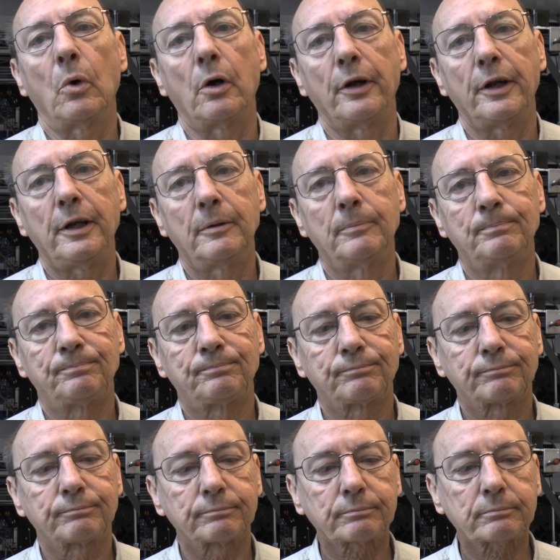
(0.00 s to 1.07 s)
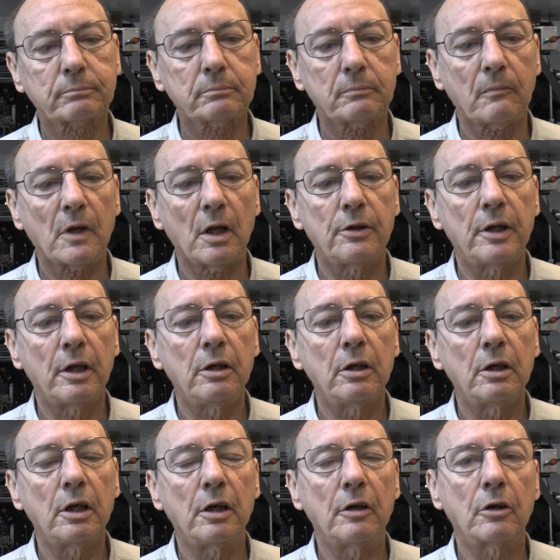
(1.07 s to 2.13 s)
Y, then
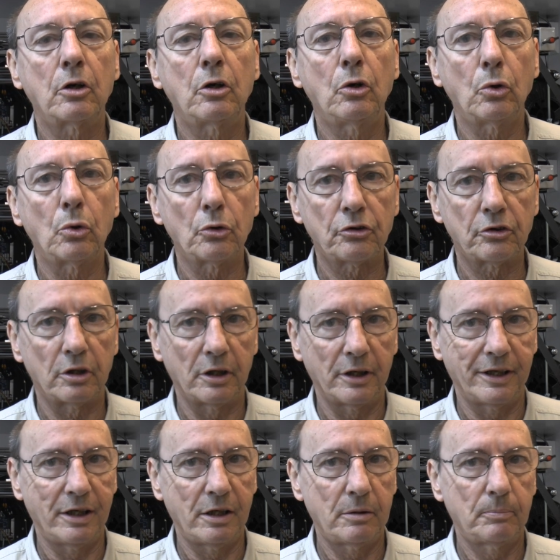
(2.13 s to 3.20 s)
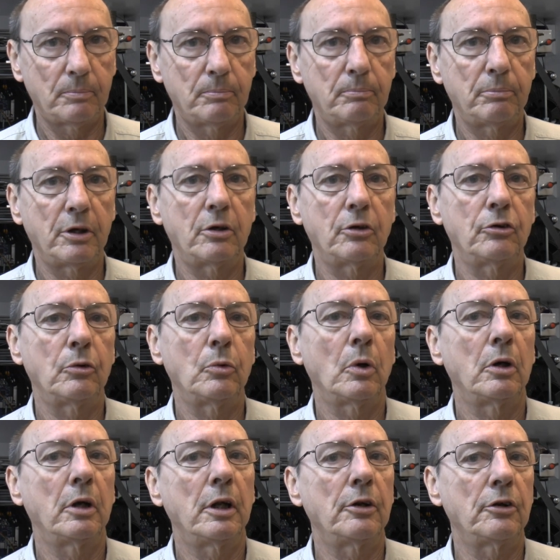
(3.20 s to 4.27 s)
you need a coarser lead because you
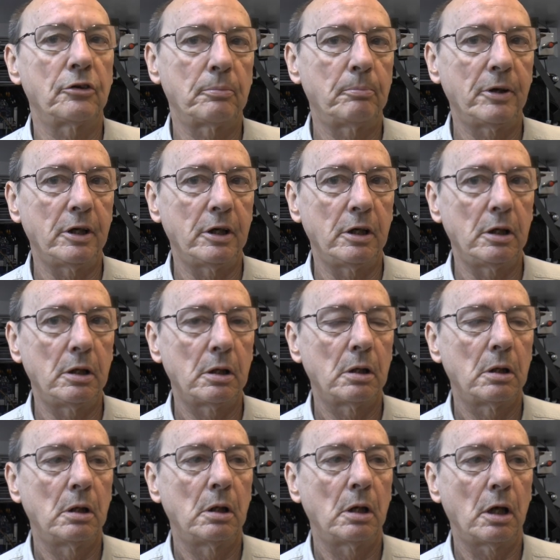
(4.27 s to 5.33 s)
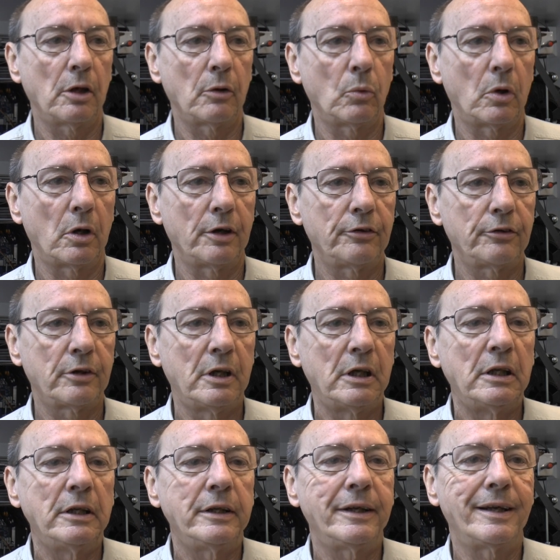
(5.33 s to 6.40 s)
won't get the speed otherwise.
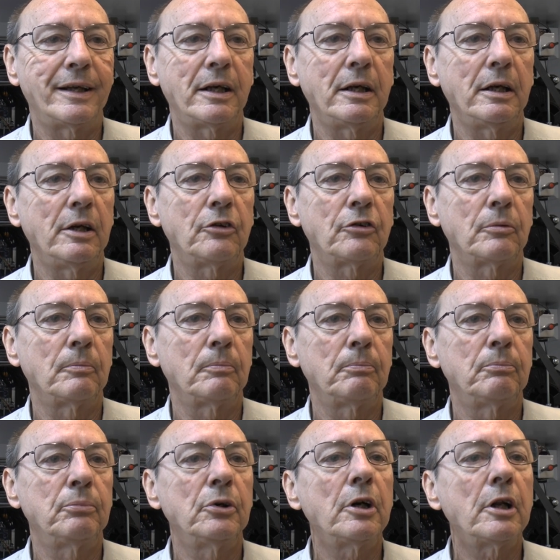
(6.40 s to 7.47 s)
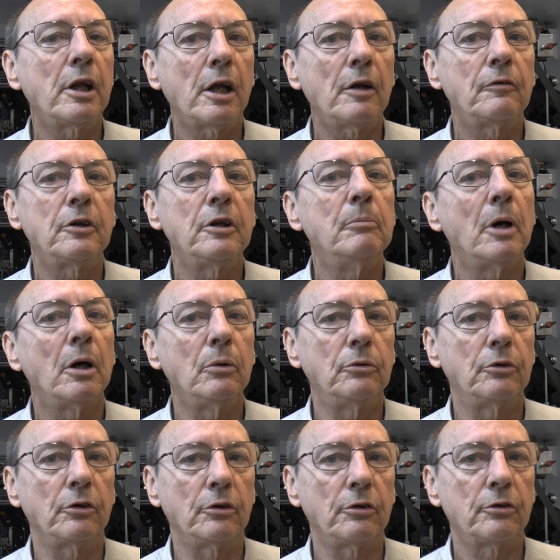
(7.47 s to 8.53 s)
You're going to need some pretty hefty
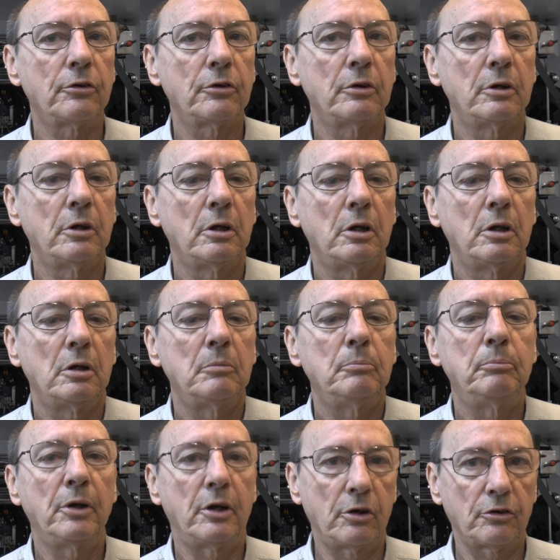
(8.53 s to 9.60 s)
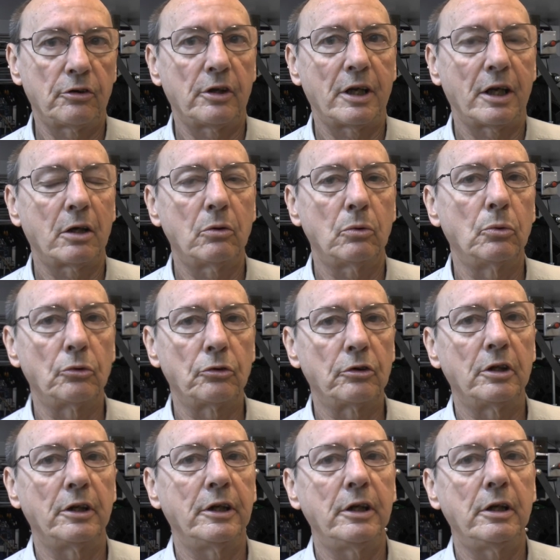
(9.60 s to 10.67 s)
motors because of that coarse
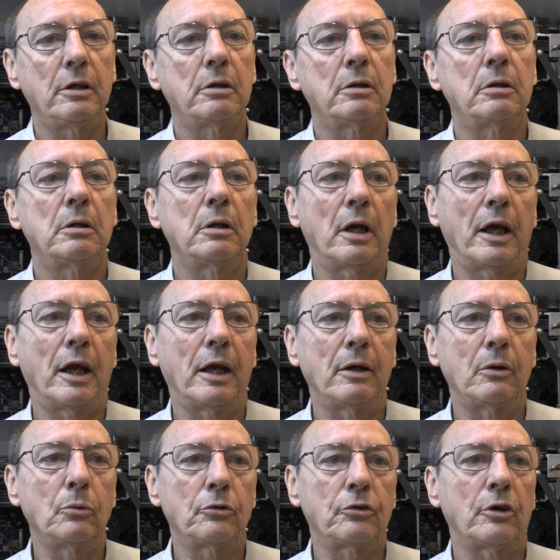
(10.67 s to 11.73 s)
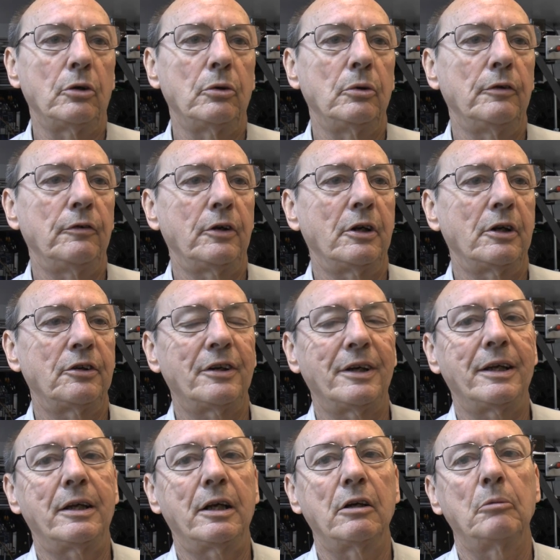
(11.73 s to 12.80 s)
lead. And also, if you're going to
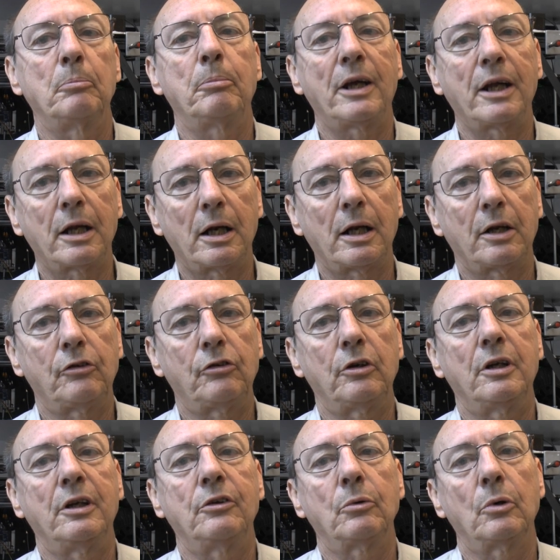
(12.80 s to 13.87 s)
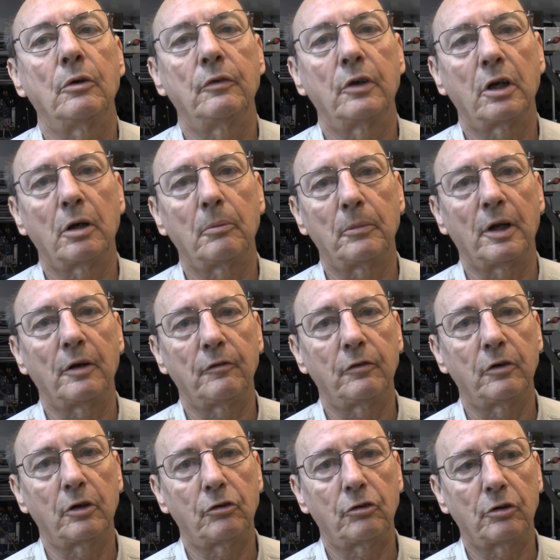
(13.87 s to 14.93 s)
take care of backlash, you need to overcome that
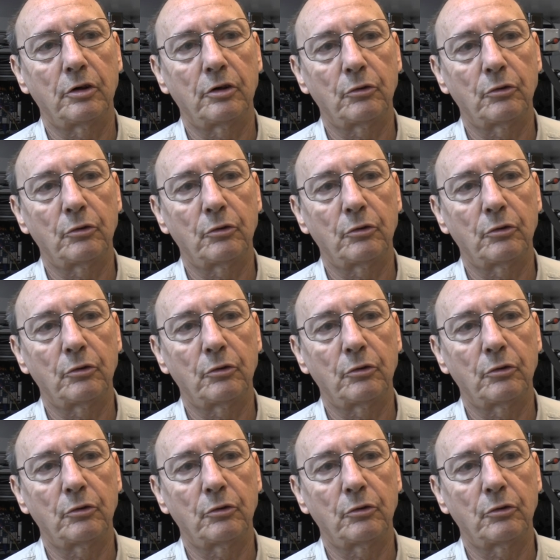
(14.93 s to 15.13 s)
friction